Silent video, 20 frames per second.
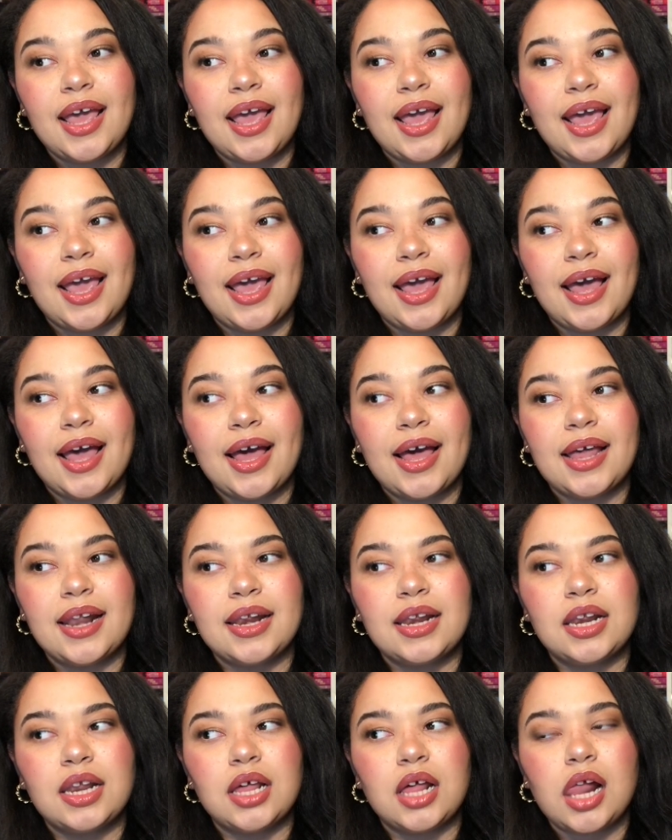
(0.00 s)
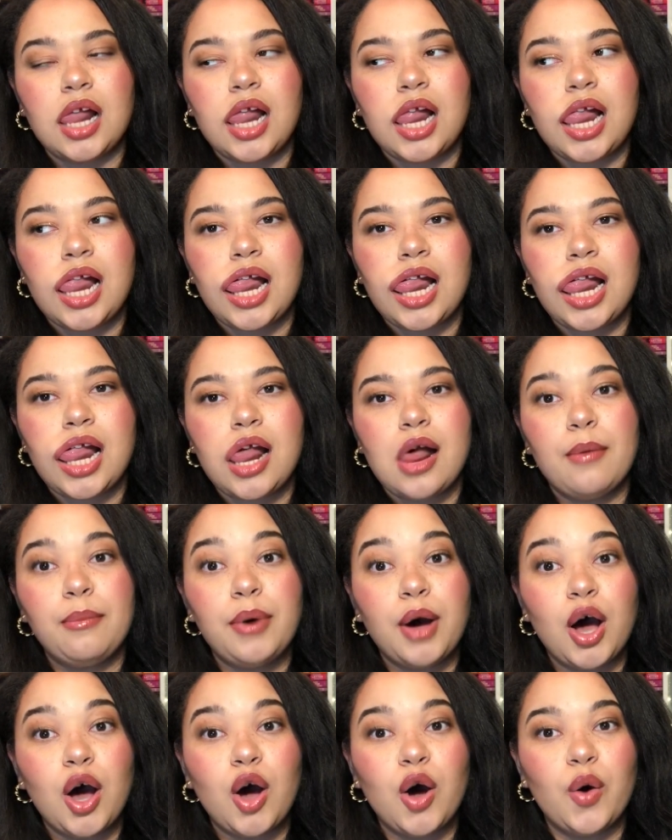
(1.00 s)
and
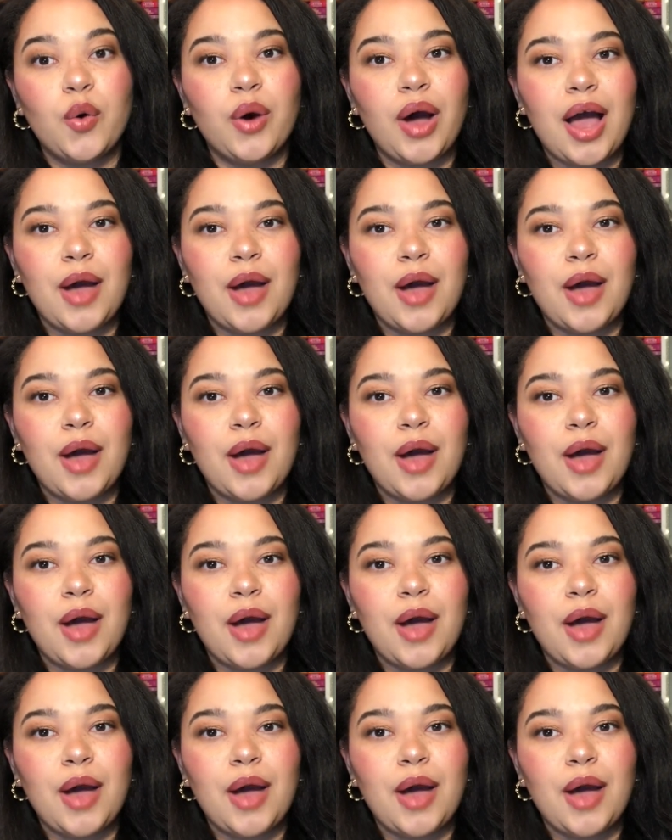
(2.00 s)
Poe.